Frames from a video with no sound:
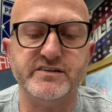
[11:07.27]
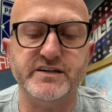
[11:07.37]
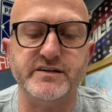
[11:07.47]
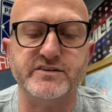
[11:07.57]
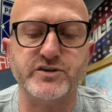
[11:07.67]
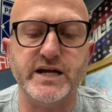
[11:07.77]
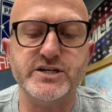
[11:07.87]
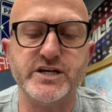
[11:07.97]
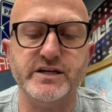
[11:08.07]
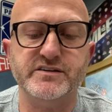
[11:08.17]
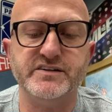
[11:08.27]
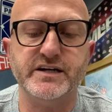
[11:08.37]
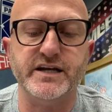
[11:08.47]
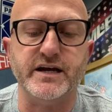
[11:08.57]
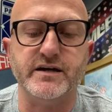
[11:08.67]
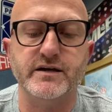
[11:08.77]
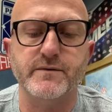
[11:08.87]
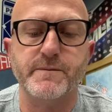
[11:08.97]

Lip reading: to see a strange insignia.